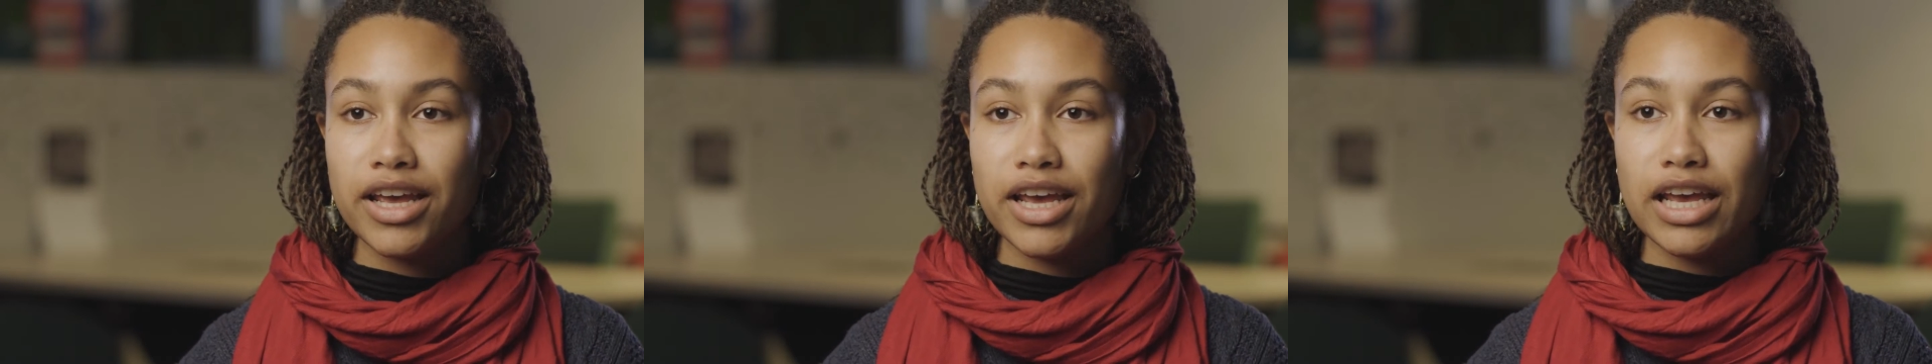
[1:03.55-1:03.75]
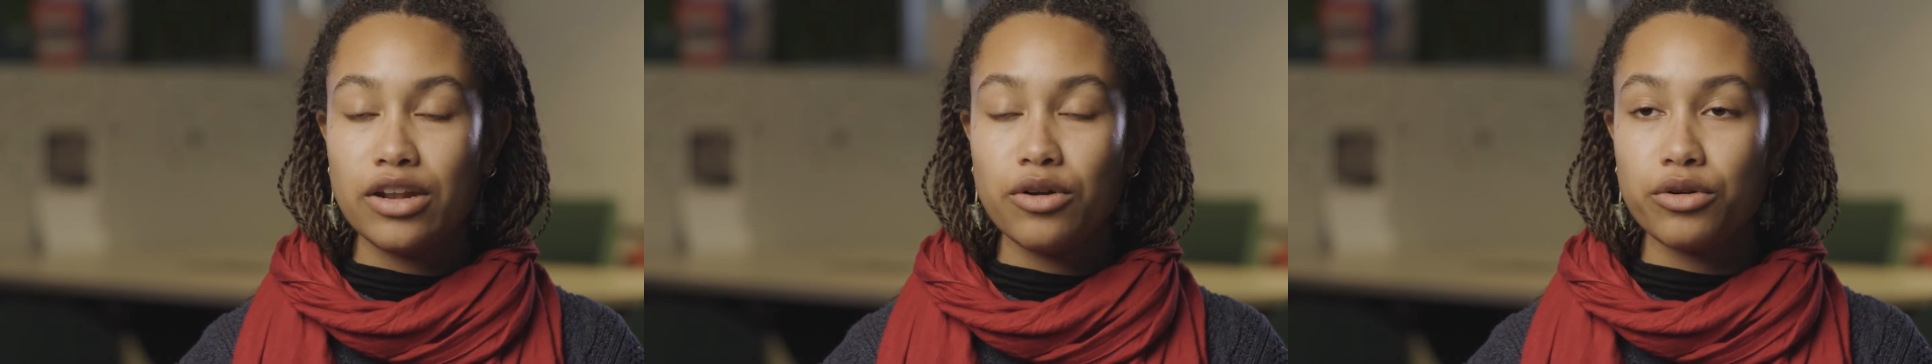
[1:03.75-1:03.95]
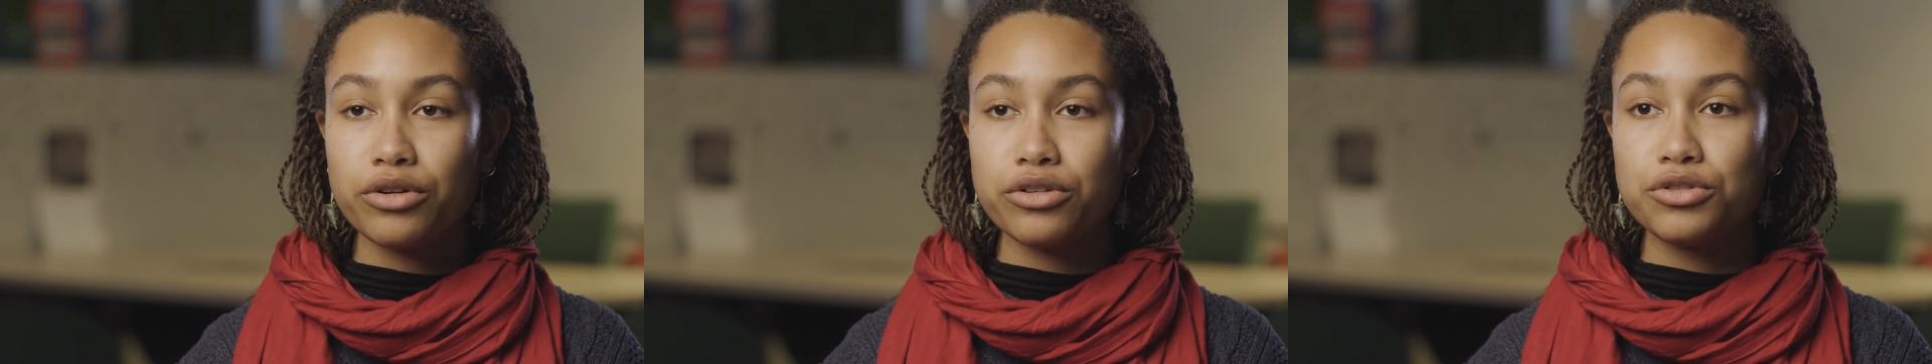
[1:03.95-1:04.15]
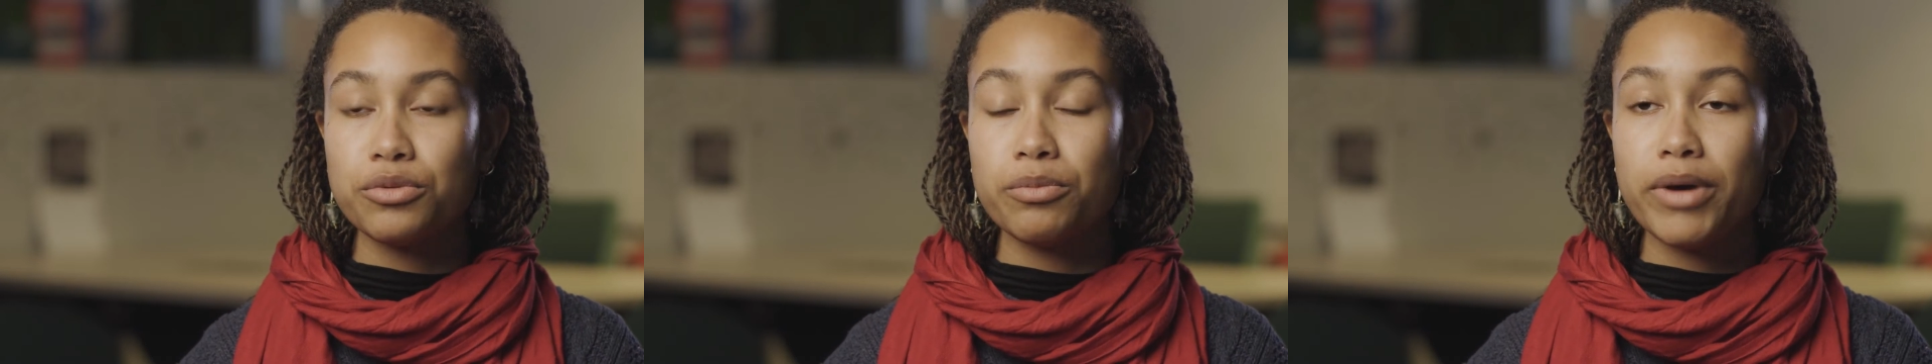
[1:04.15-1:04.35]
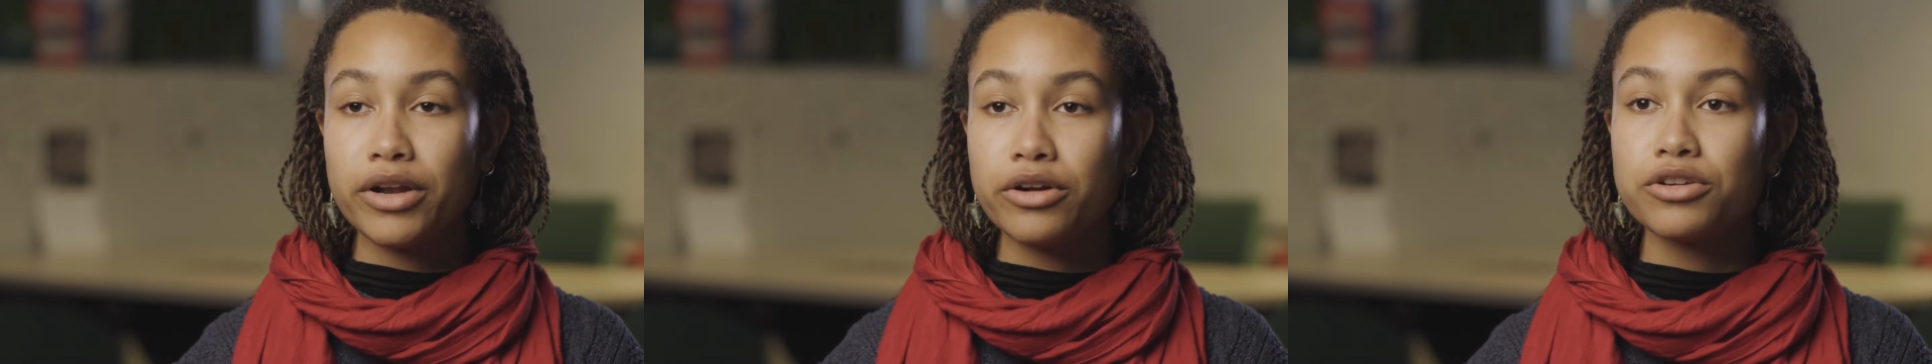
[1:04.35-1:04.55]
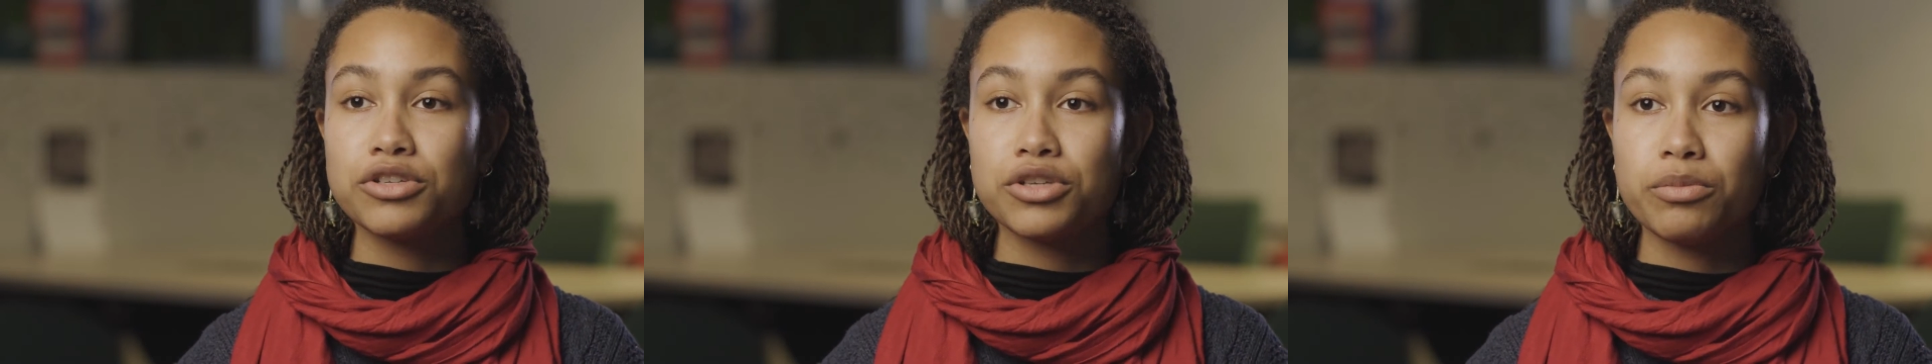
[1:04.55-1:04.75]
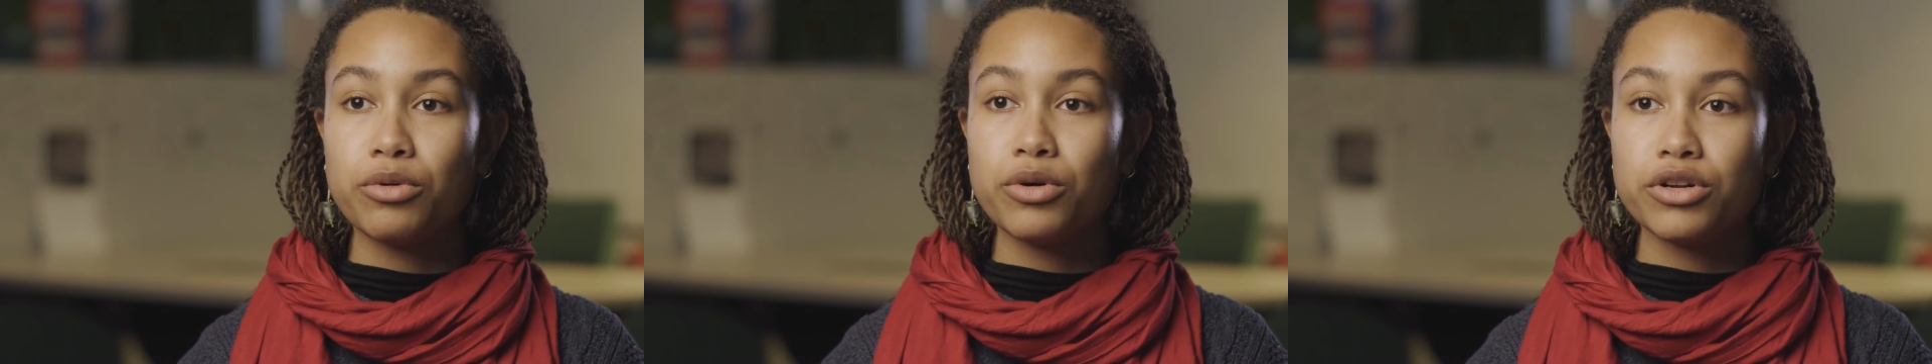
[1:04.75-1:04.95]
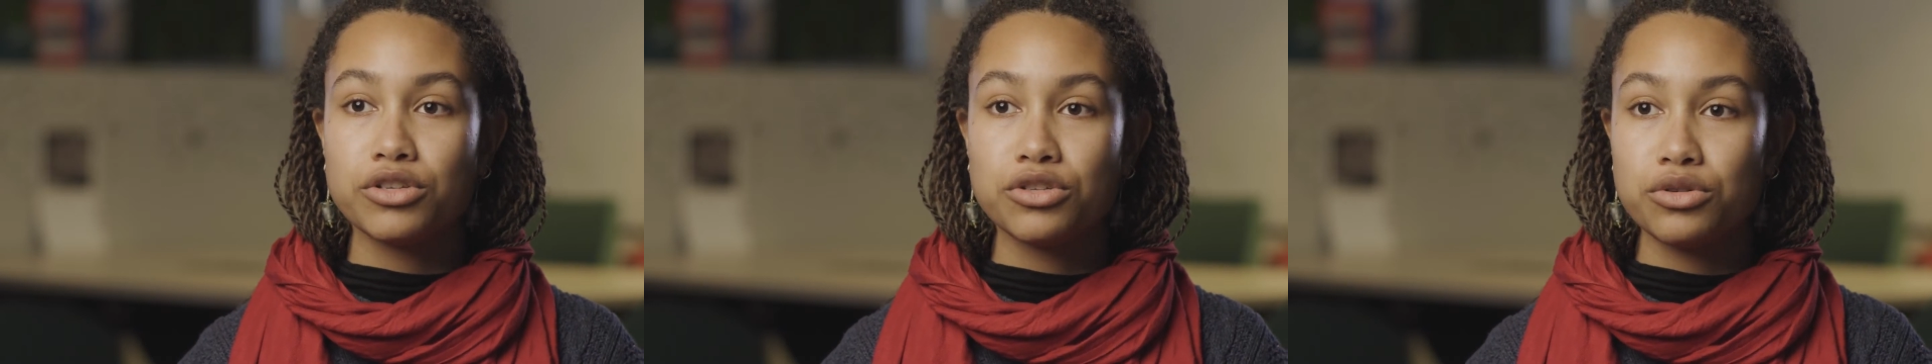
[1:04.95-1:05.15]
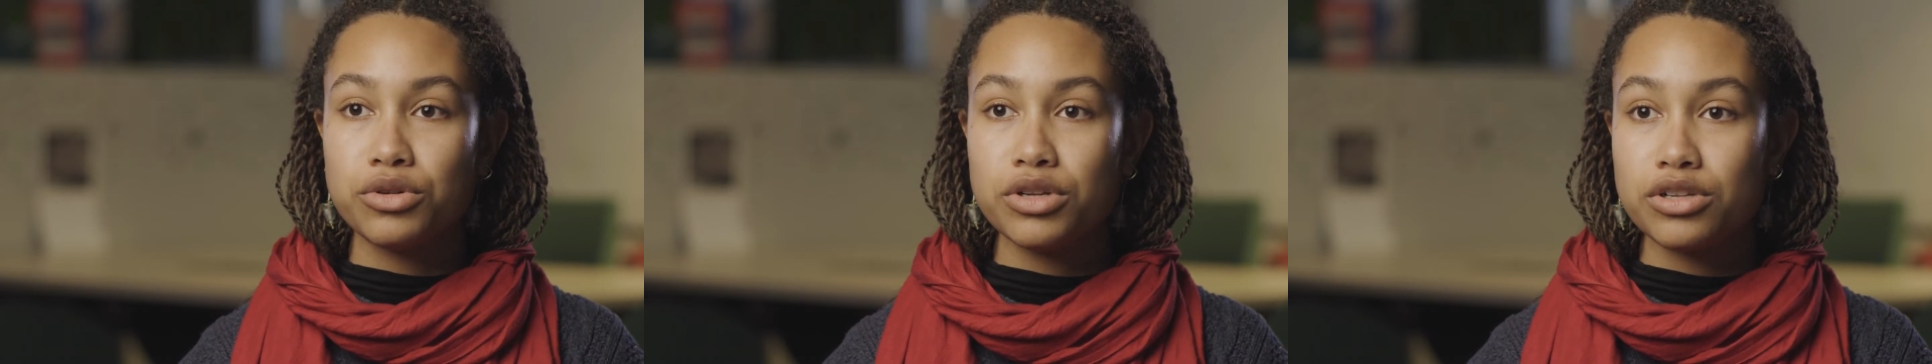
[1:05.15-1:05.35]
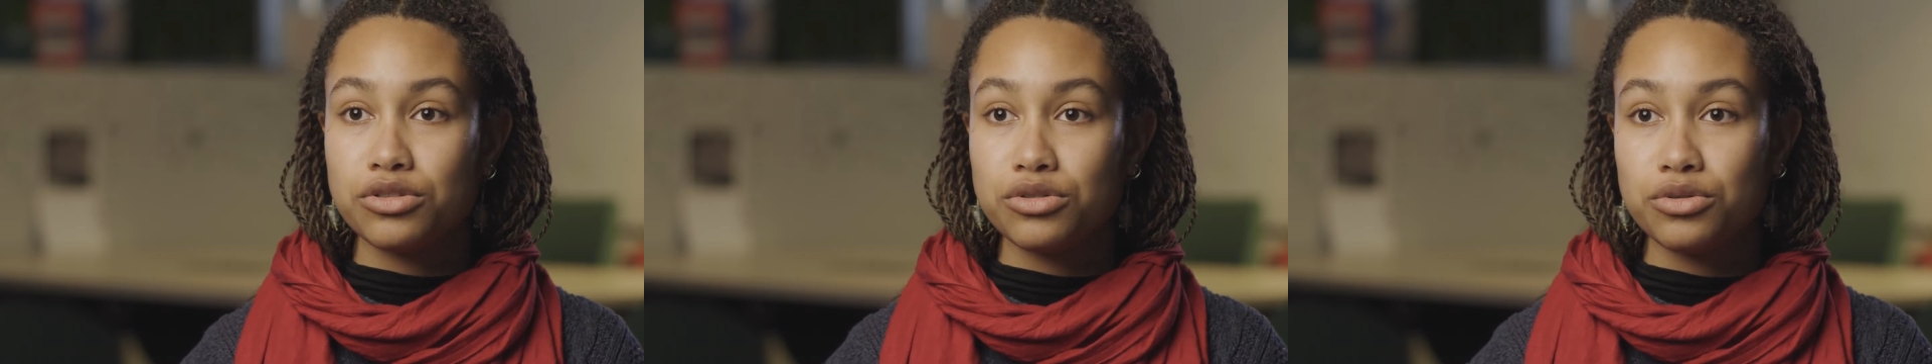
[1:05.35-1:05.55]
in order to better support
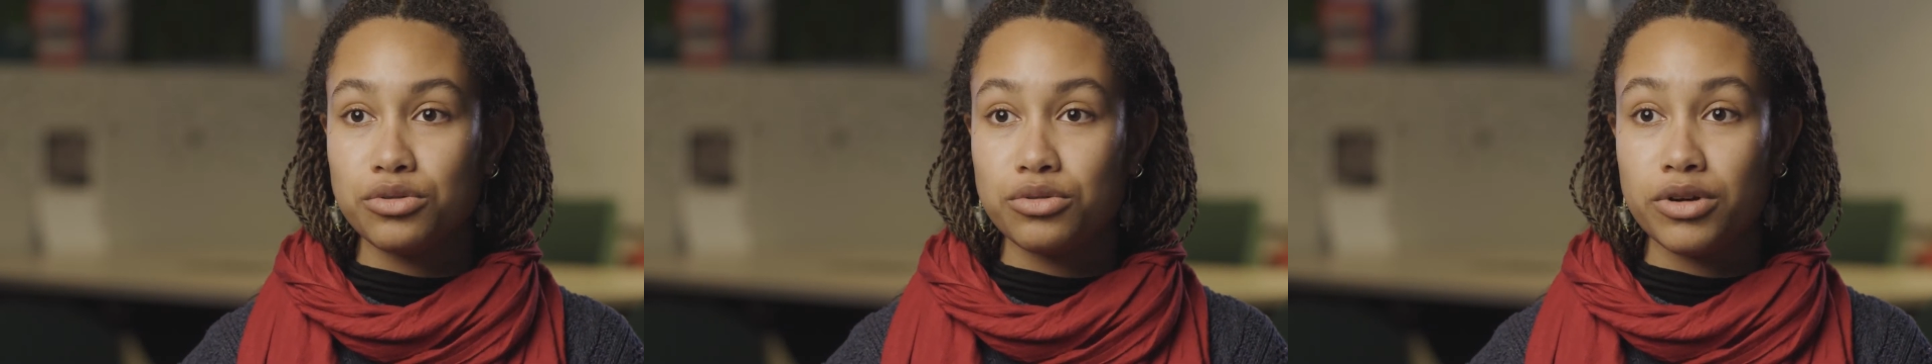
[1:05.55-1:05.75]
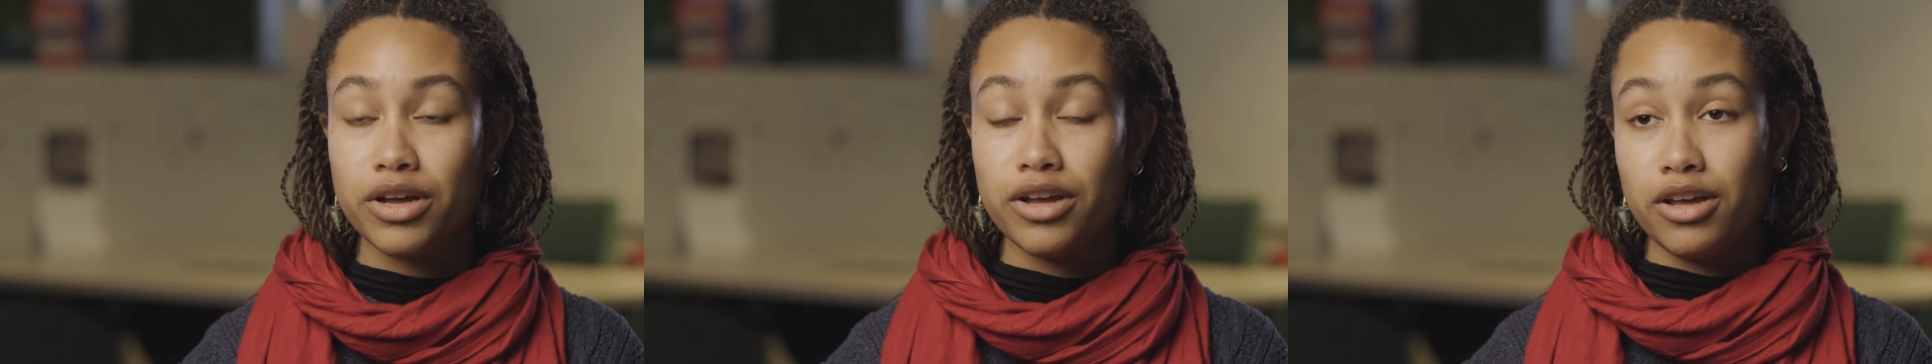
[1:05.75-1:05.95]
students who